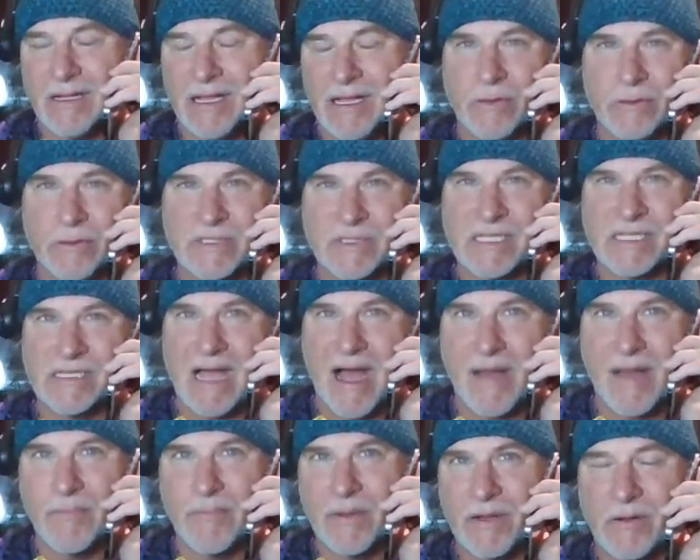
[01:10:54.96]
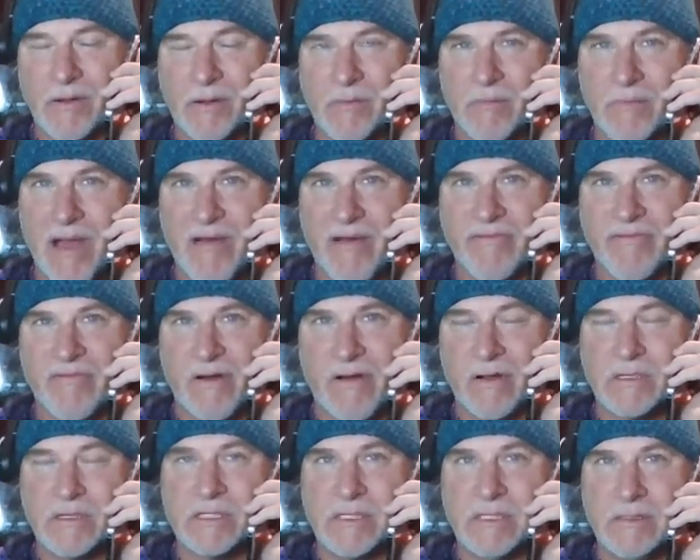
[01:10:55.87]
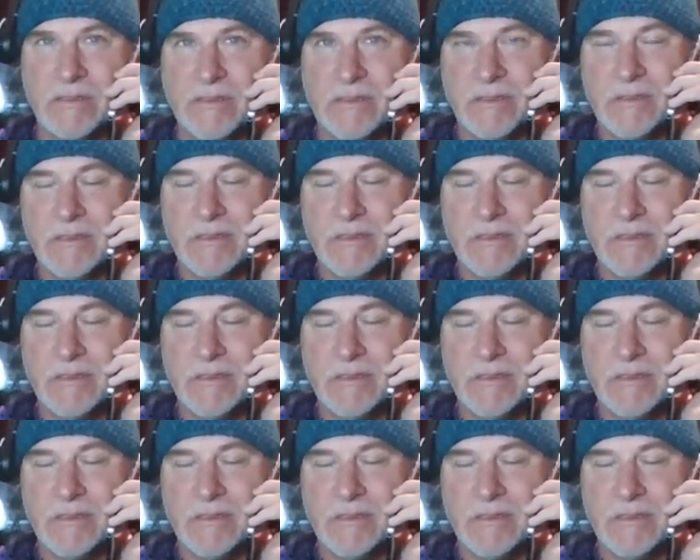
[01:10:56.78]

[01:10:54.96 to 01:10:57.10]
It'll stop and it'll malfunction.